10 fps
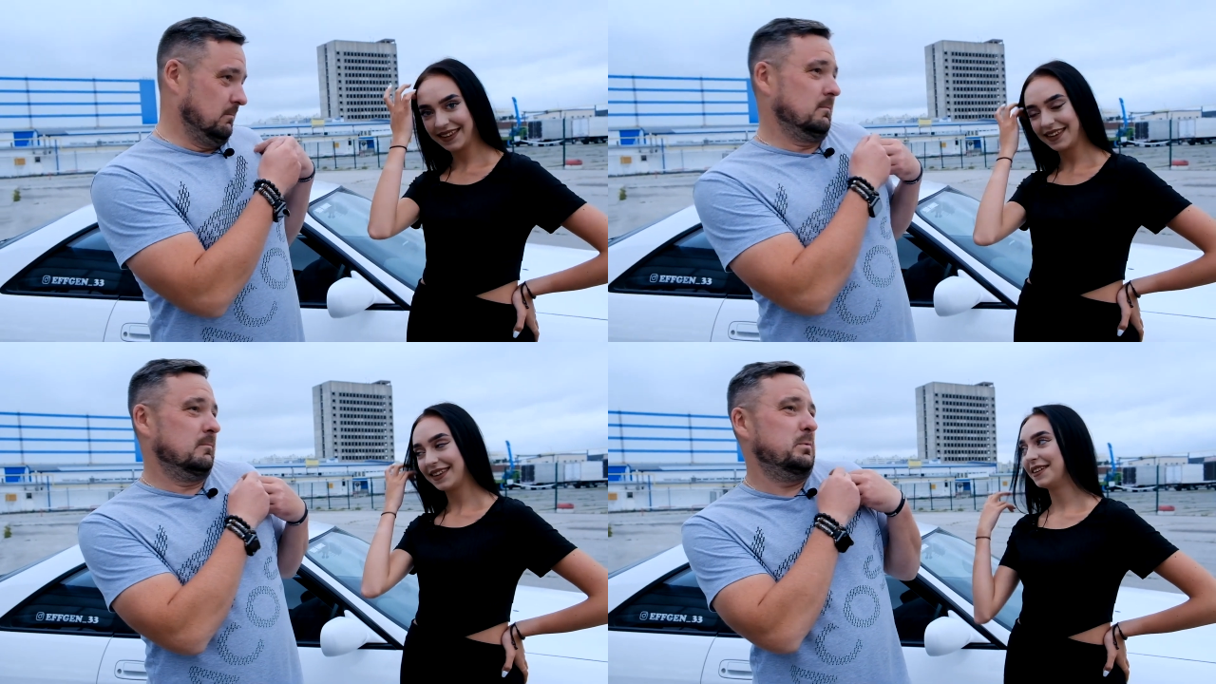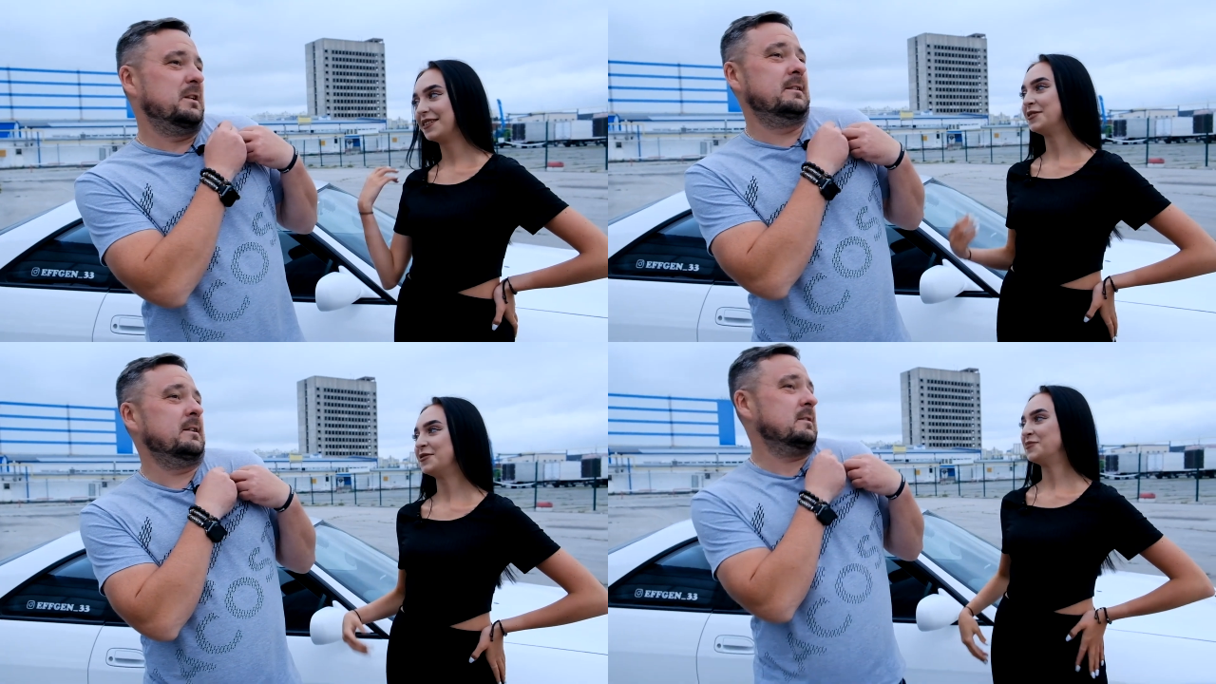Speaker 1: that
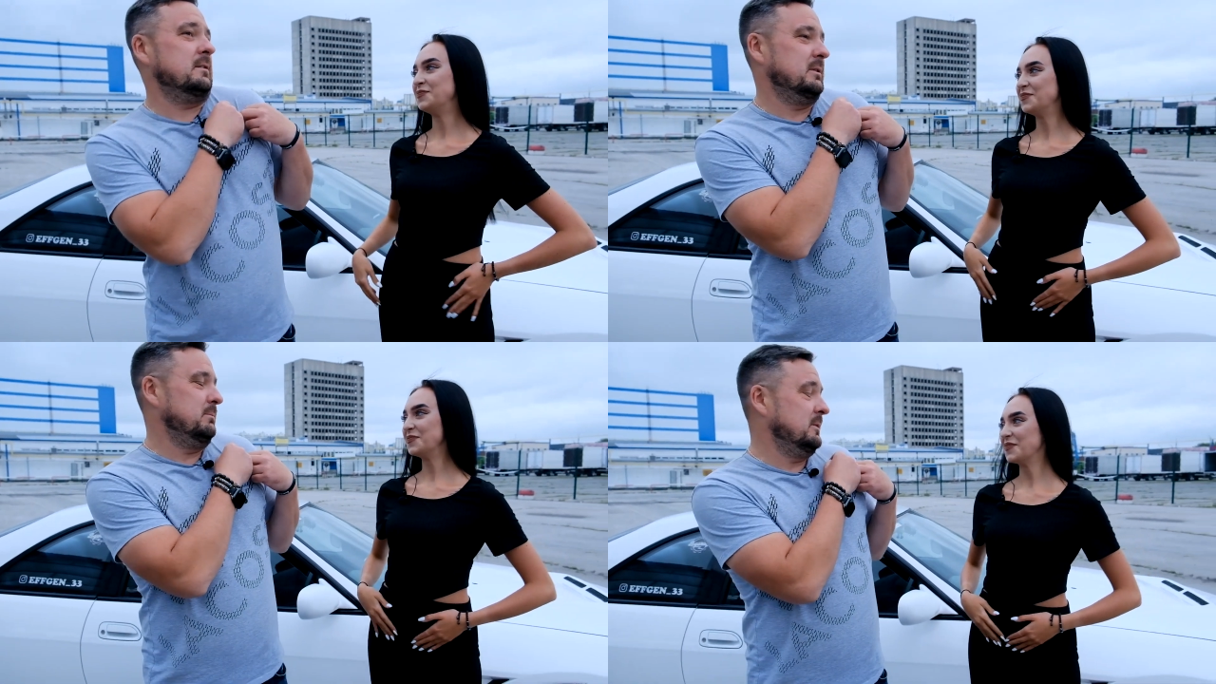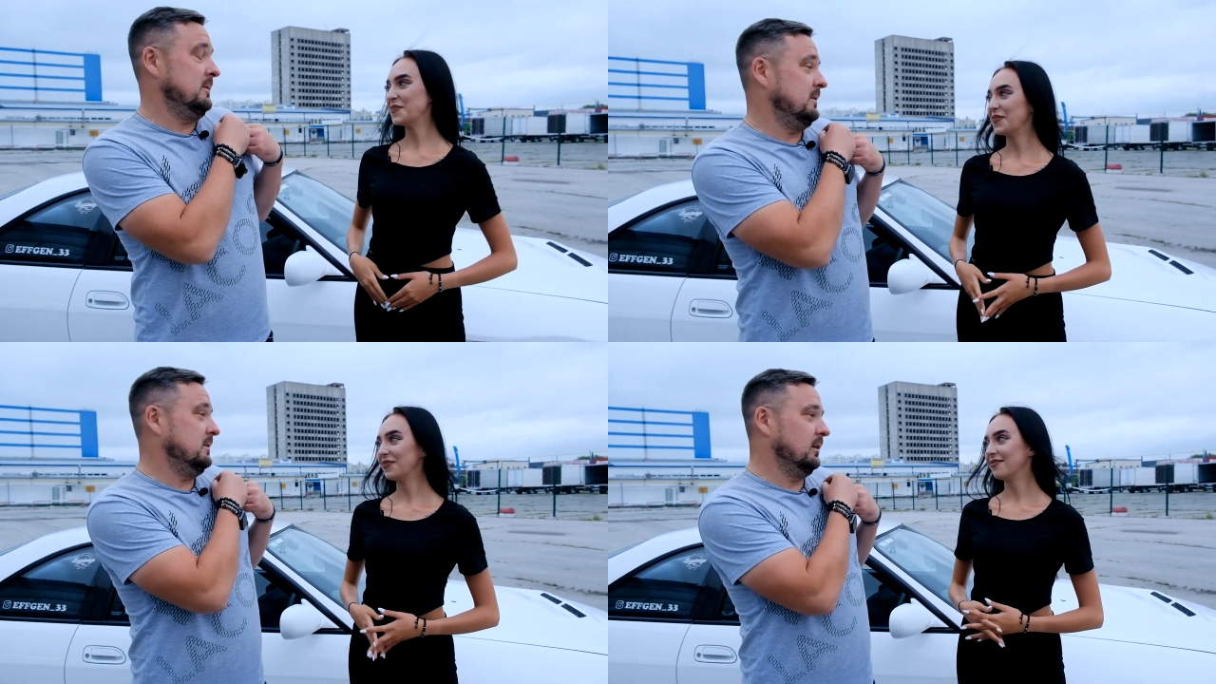tattoo on yourself
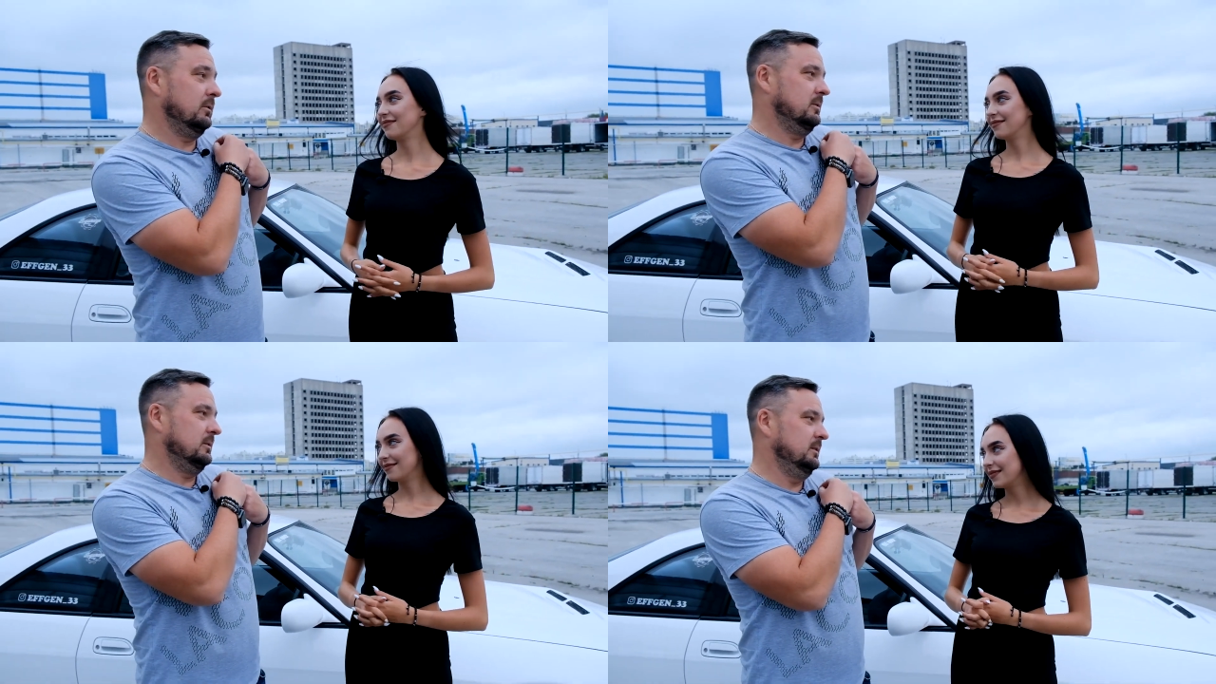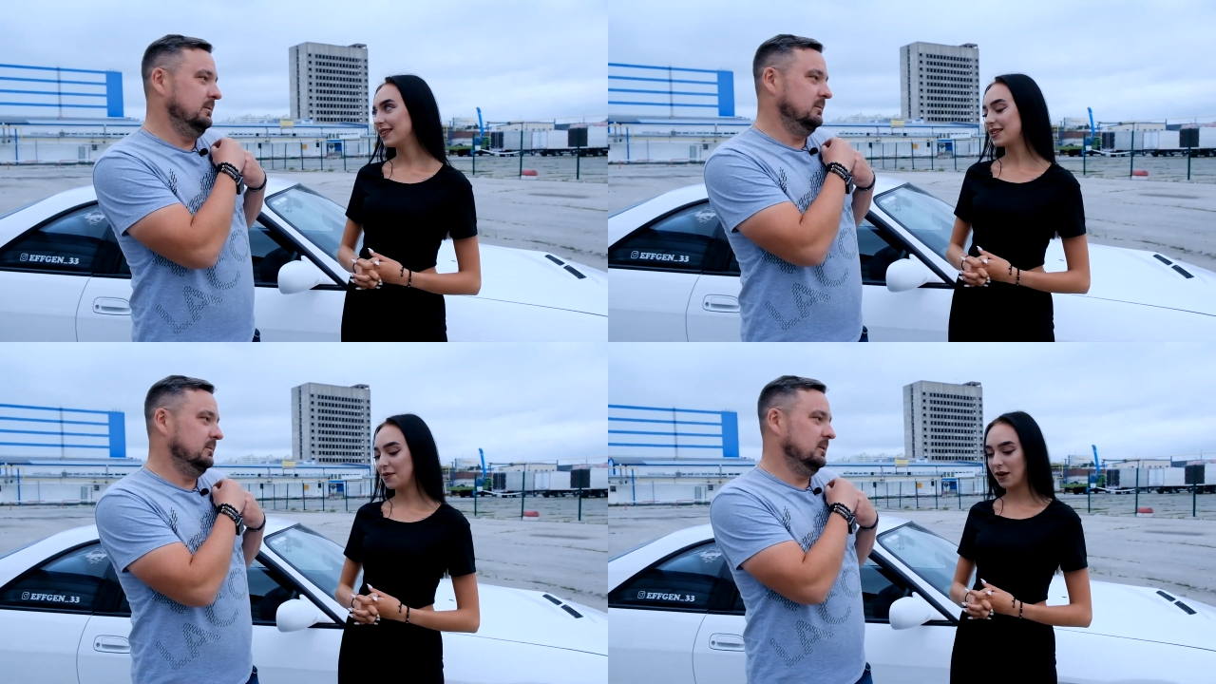in front of the
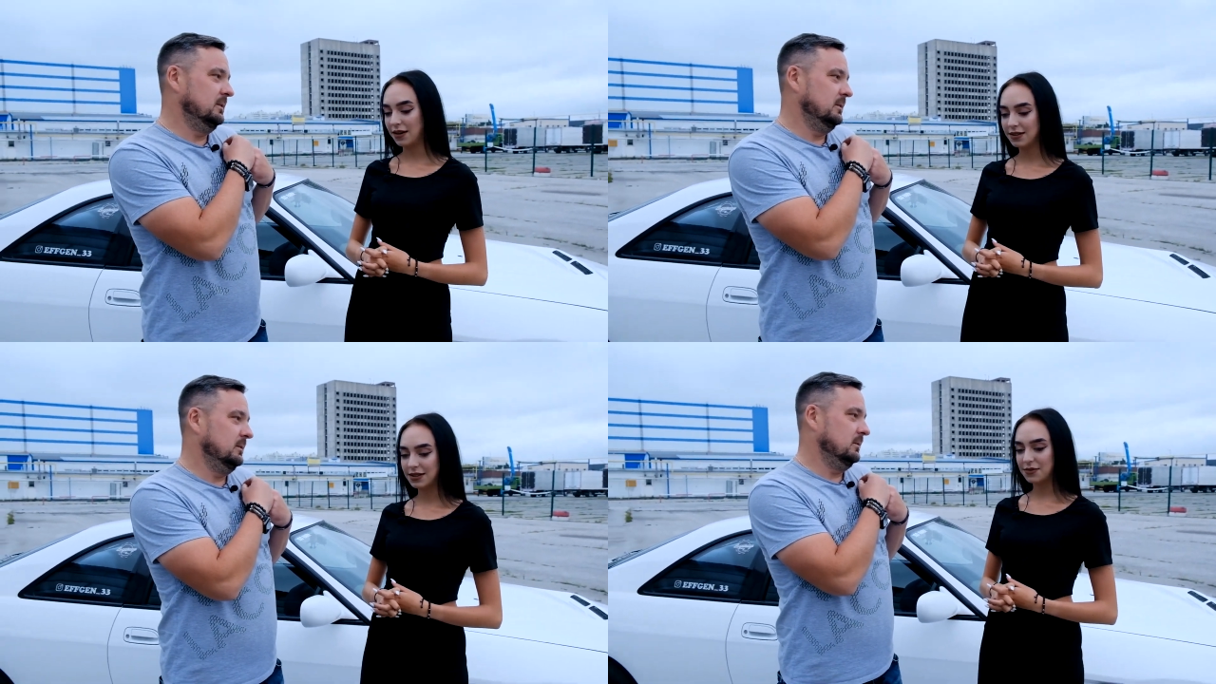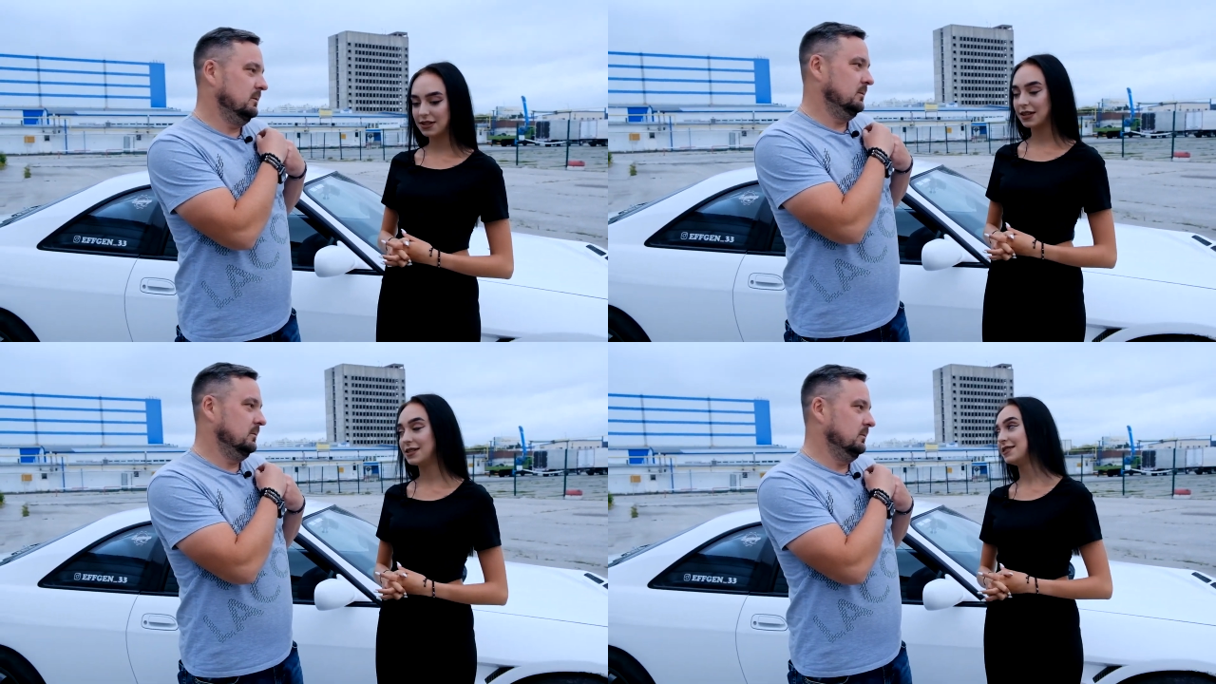mirror. Yes,
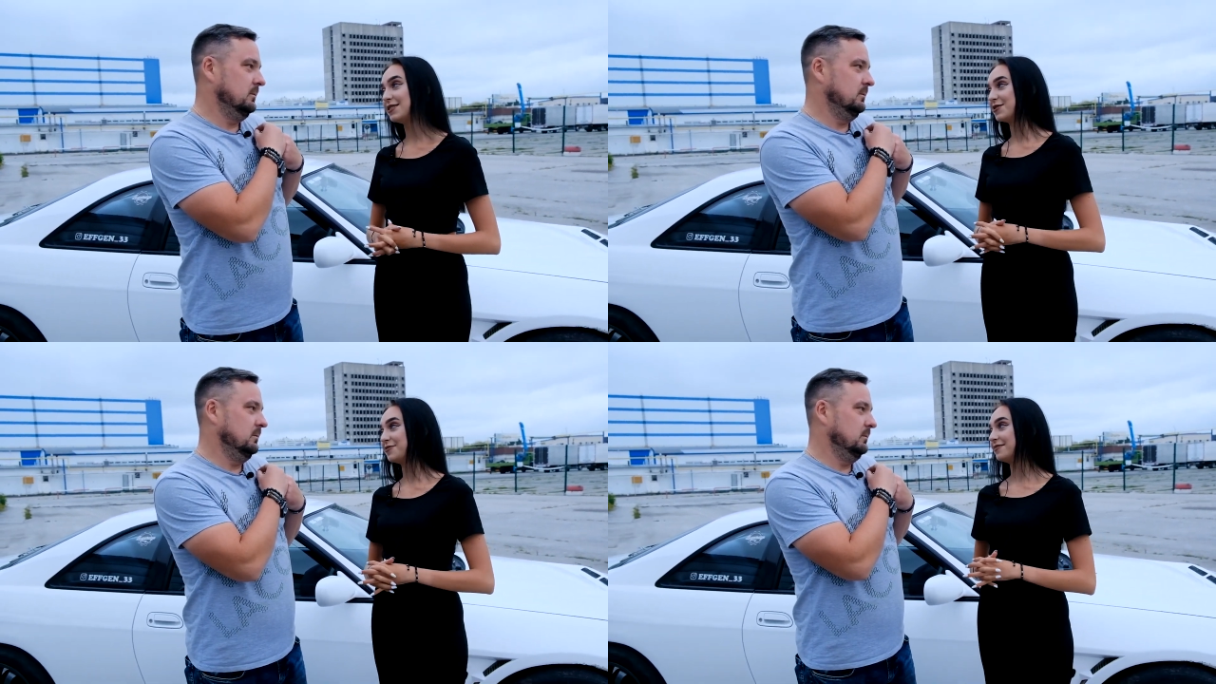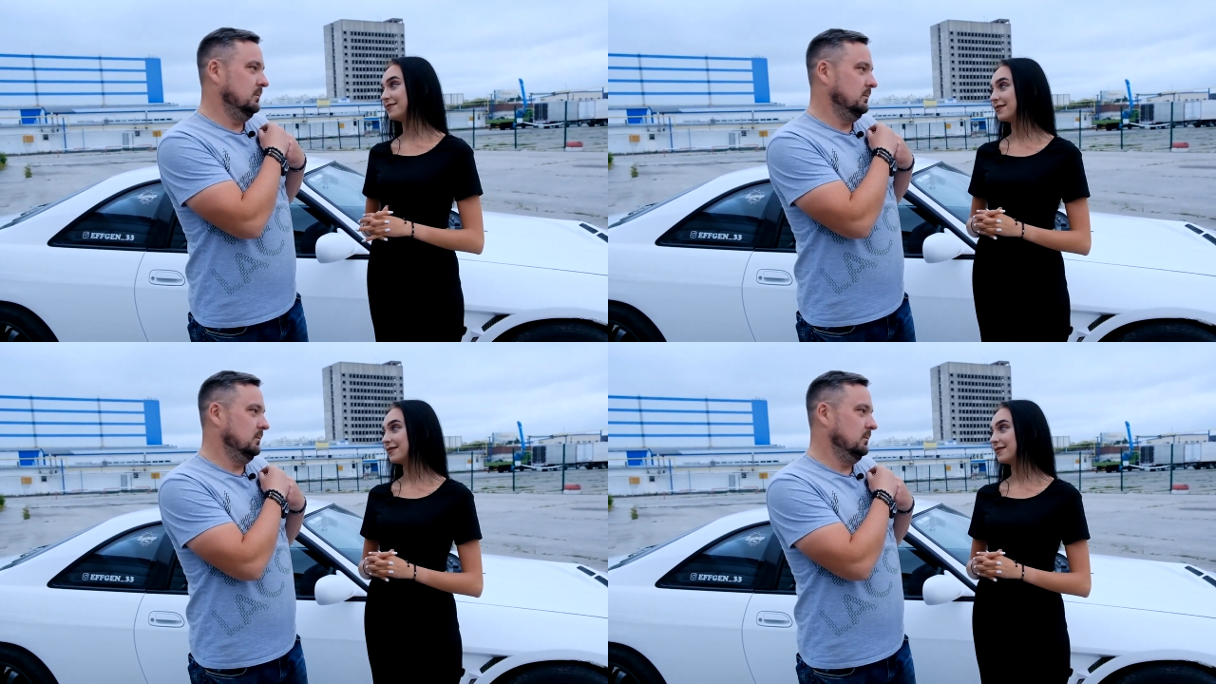I did it myself.